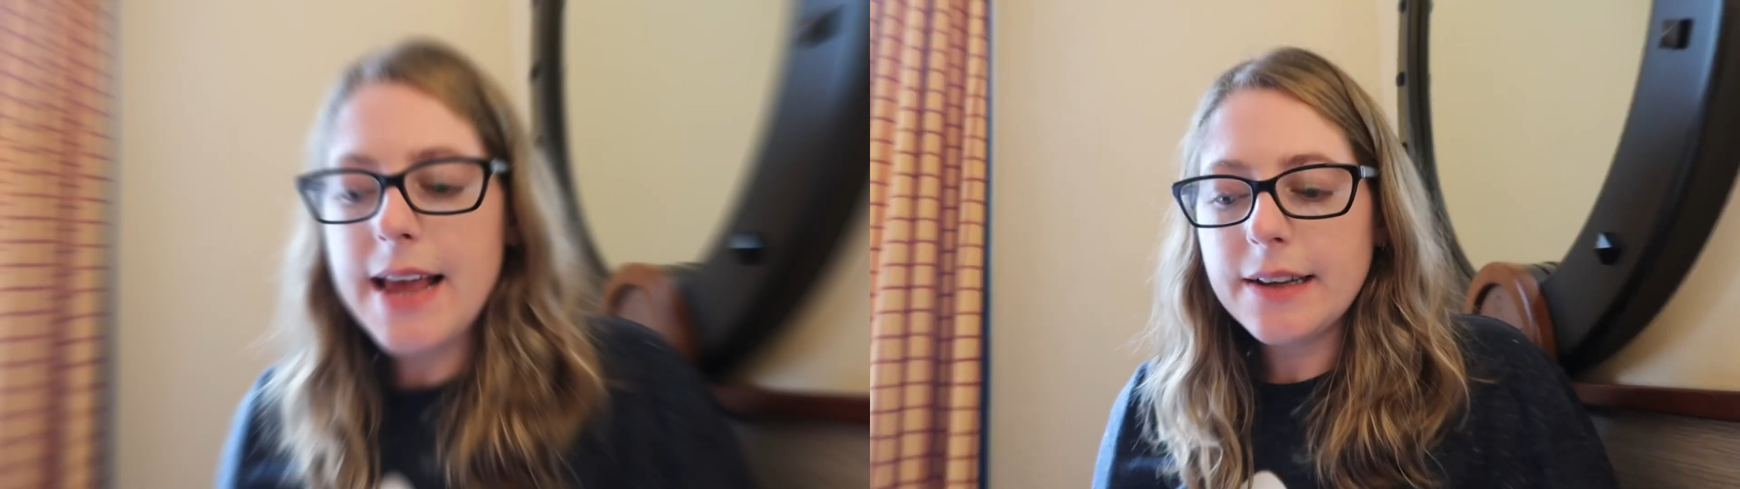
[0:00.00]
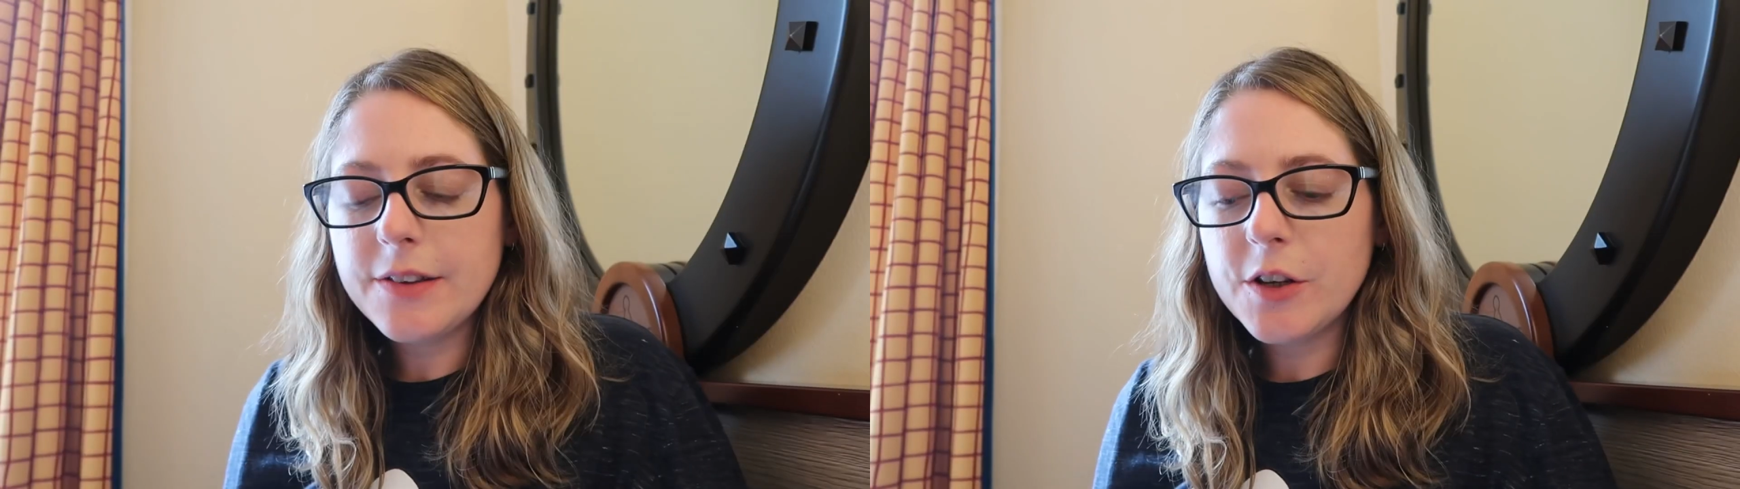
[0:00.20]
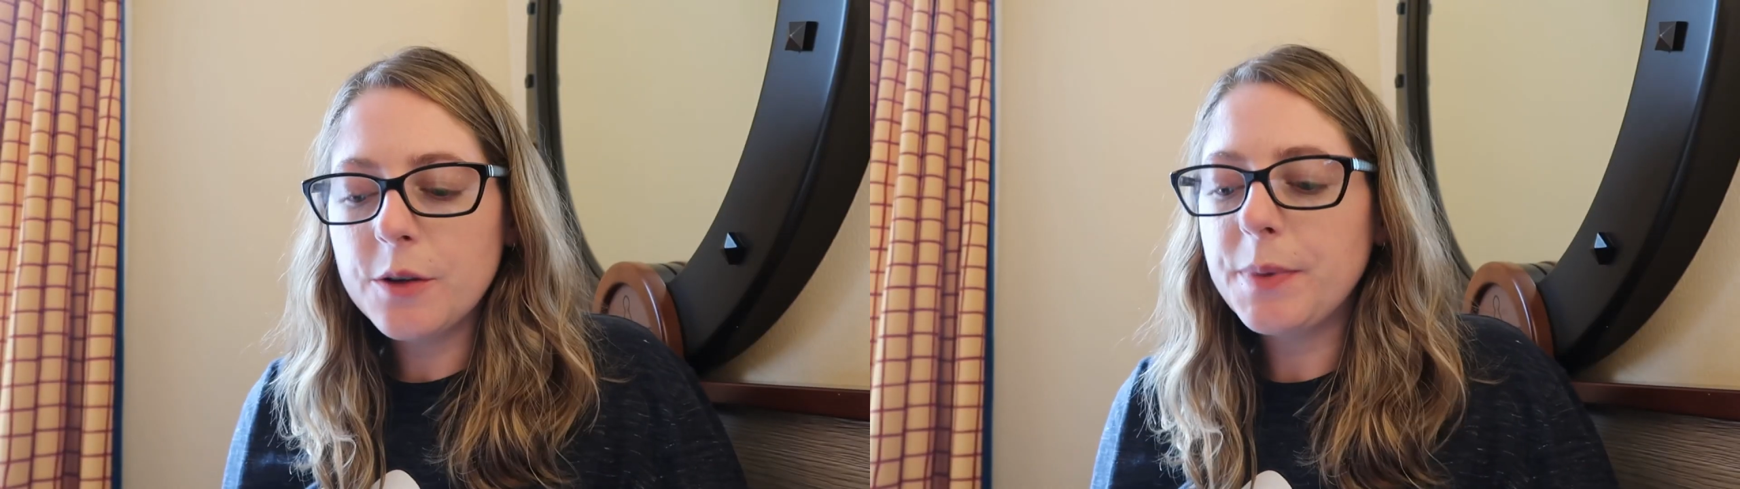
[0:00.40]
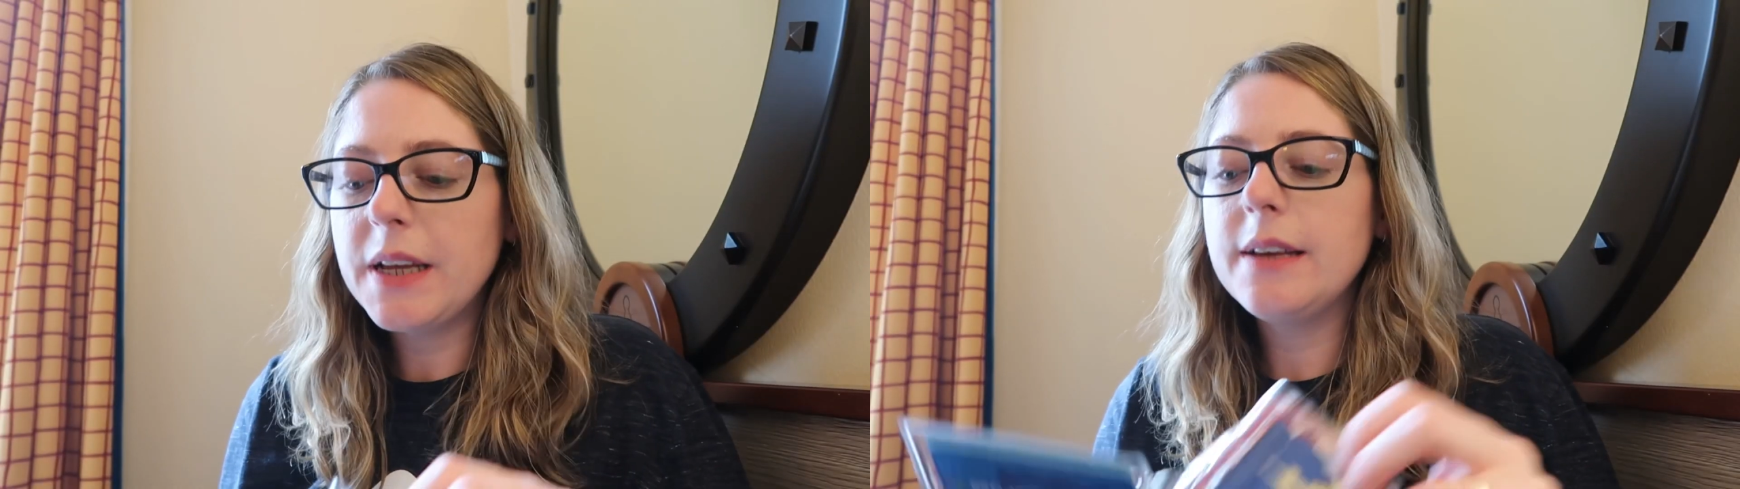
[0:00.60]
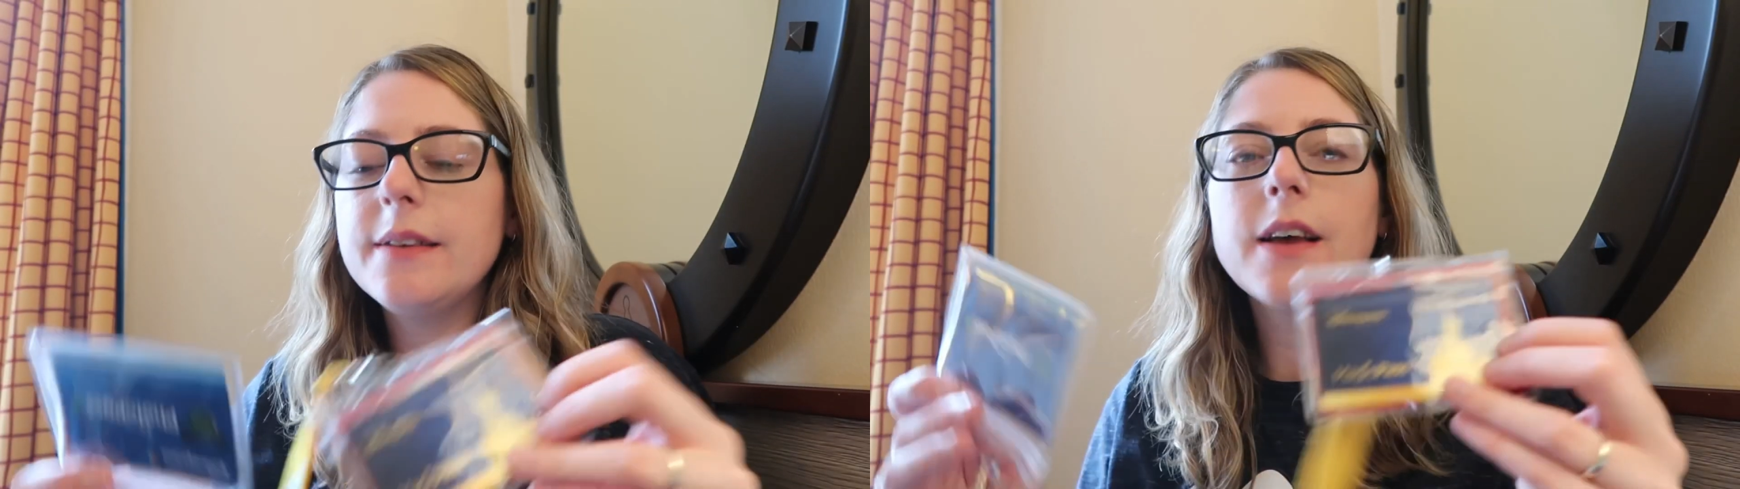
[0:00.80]
next up
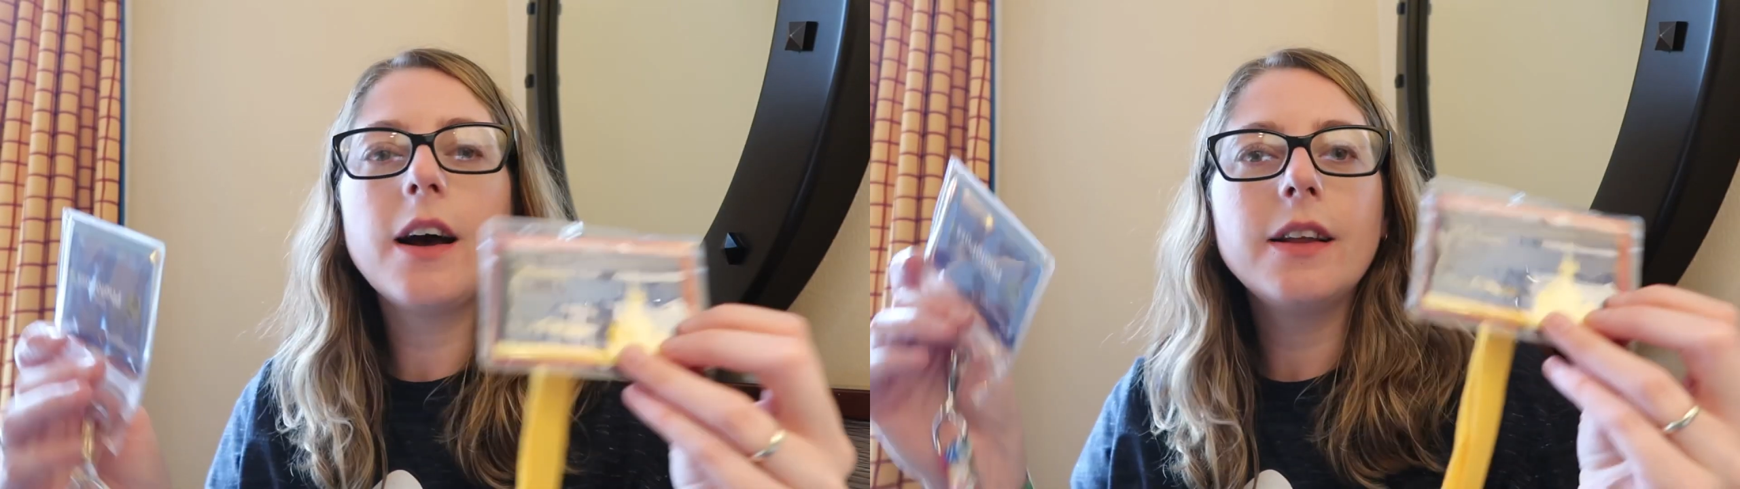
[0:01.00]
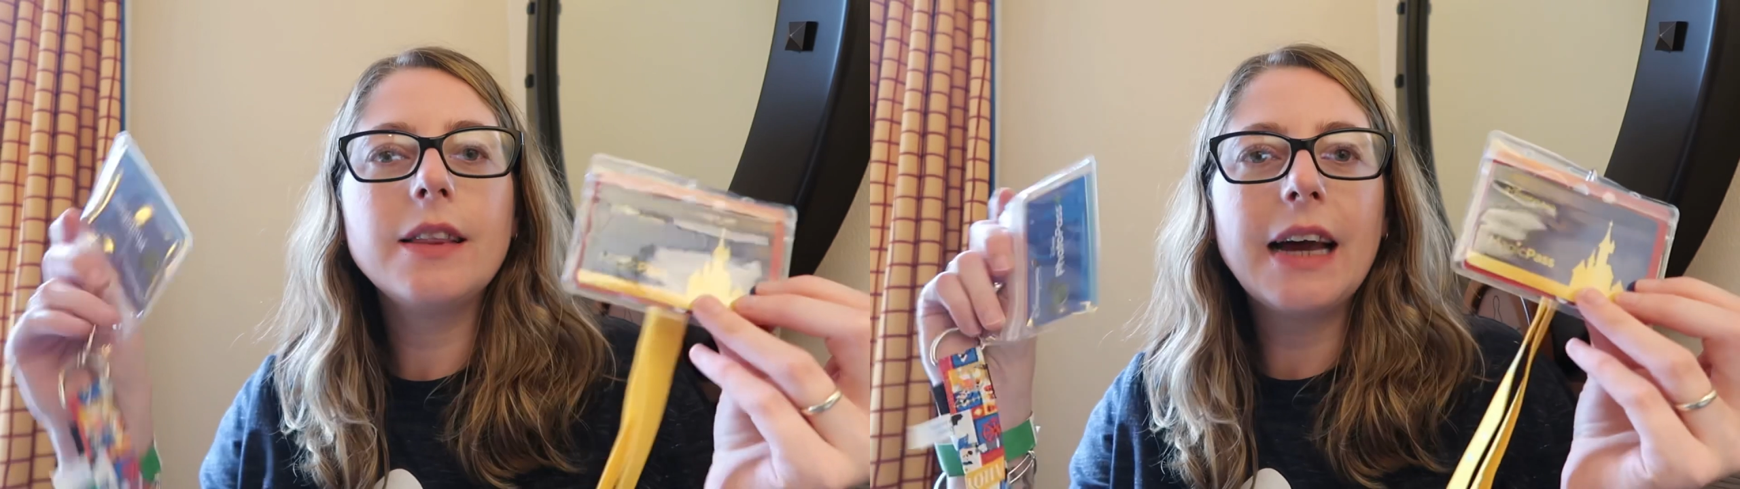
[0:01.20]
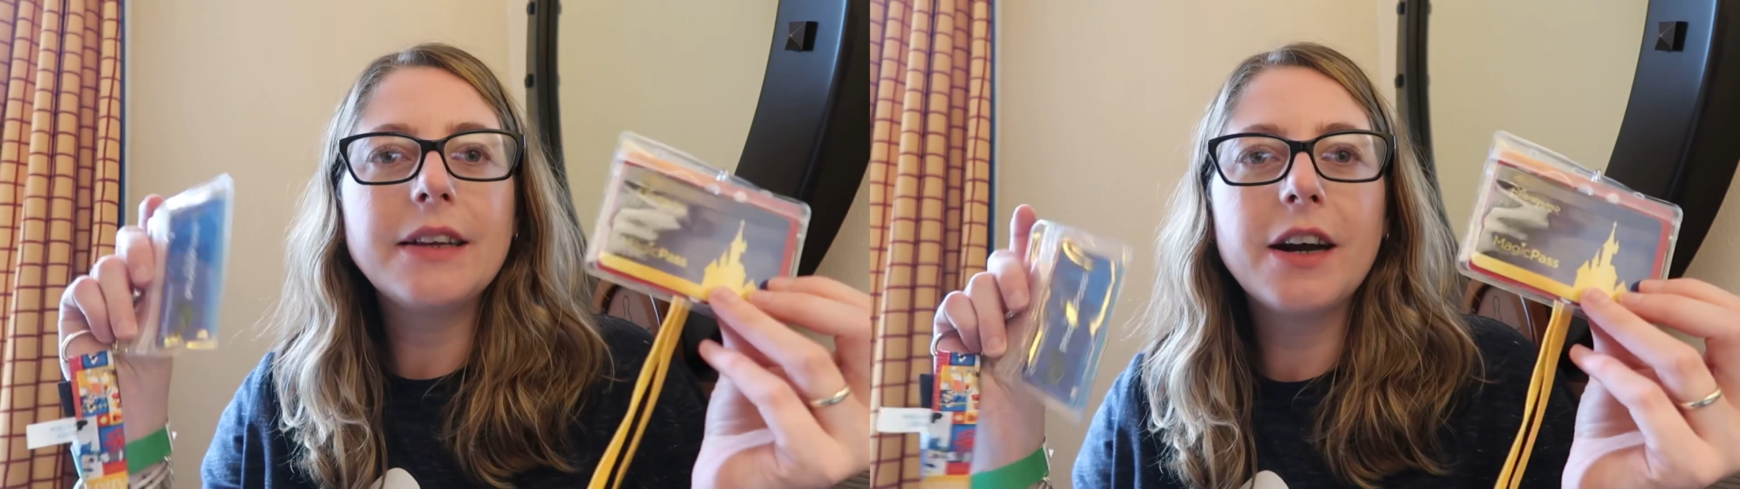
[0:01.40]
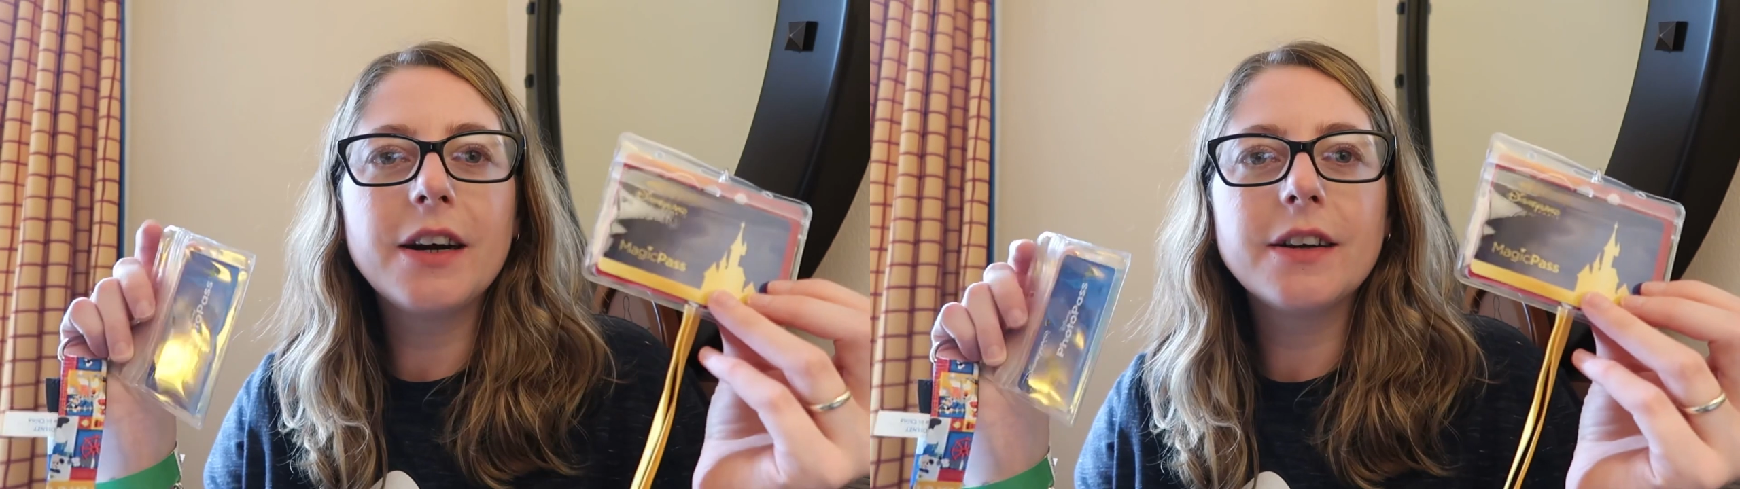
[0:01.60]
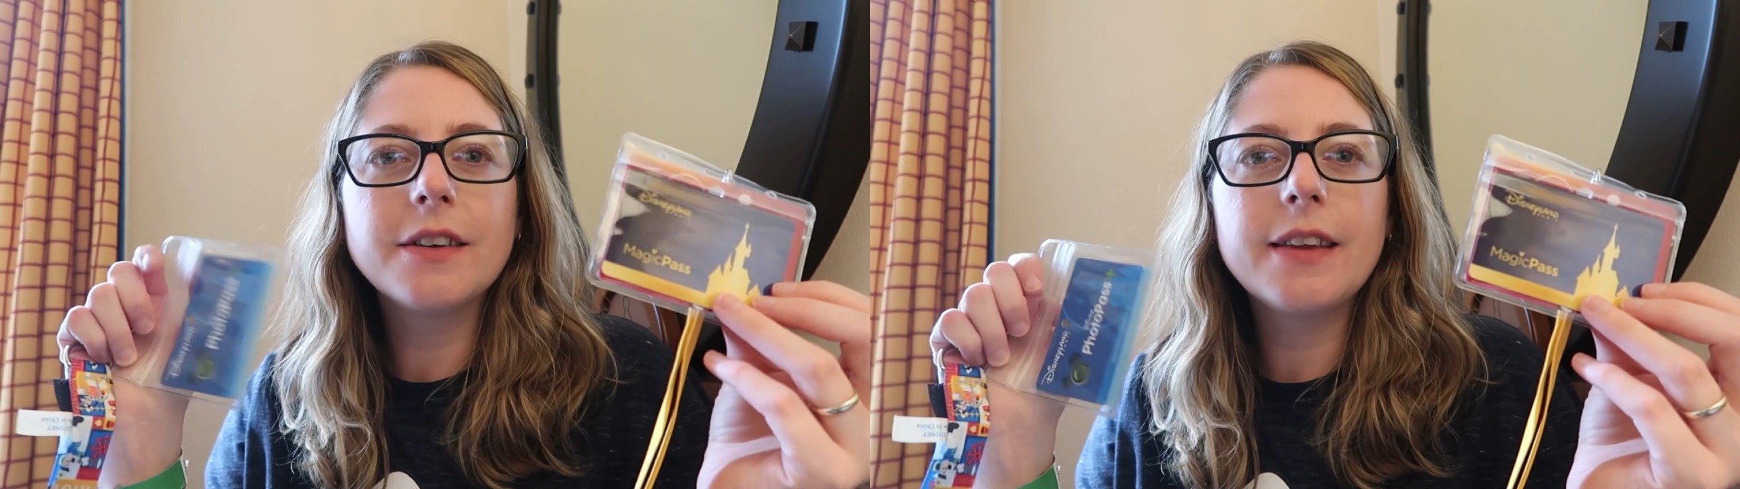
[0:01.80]
is our
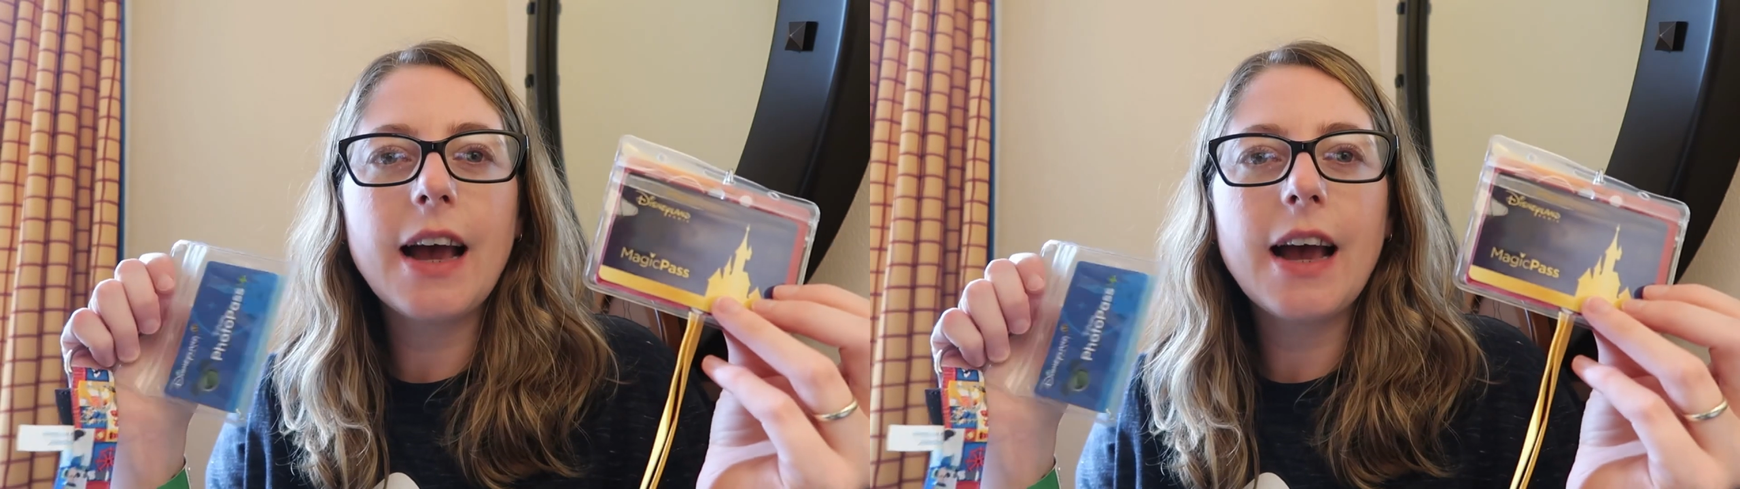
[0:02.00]
lanyards,